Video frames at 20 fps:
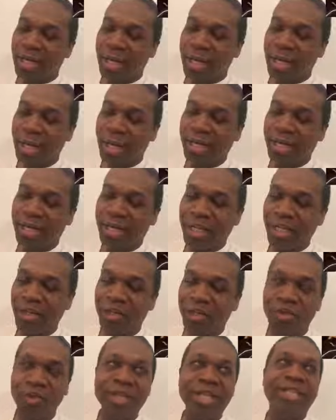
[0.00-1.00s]
and
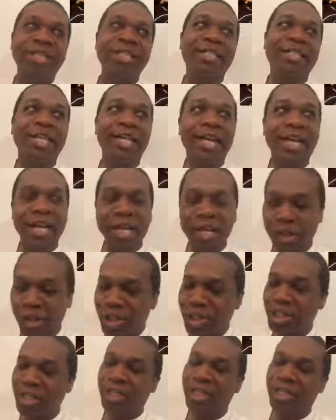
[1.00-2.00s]
increase
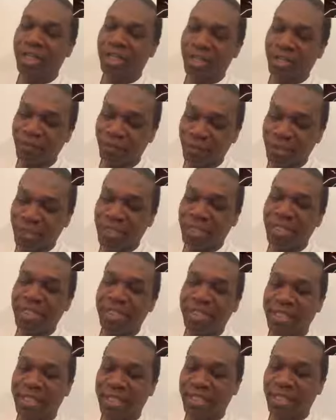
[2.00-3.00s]
energy
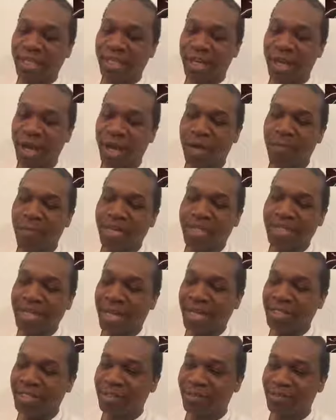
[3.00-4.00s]
efficiency. Carbon
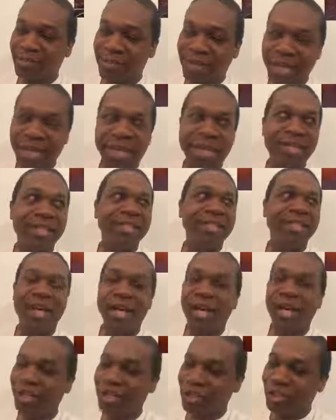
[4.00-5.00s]
tax makes
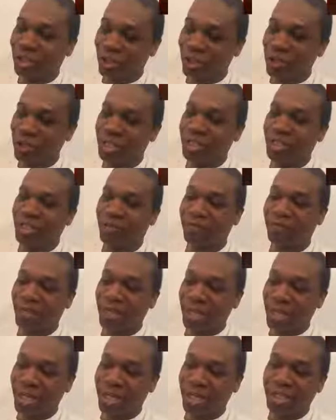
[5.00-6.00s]
alternative
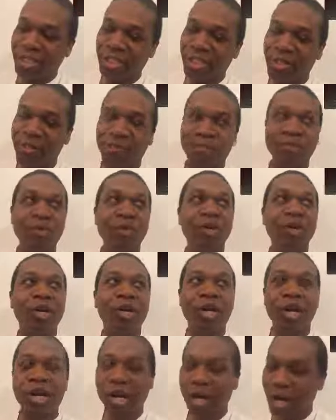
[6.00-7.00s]
energy
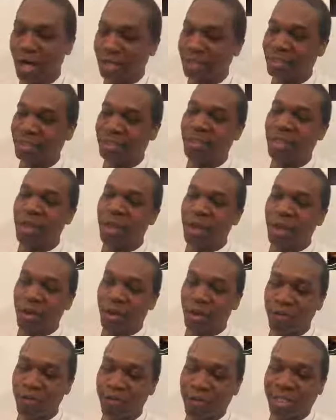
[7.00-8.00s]
more cost
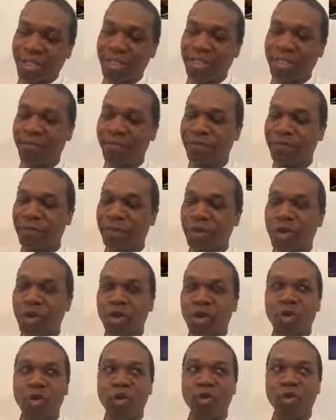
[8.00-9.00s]
competitive
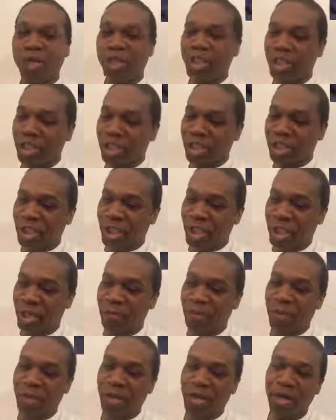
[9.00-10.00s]
with
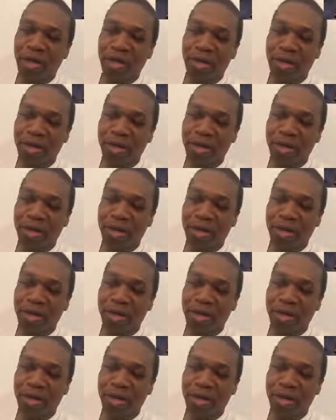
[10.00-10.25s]
cheaper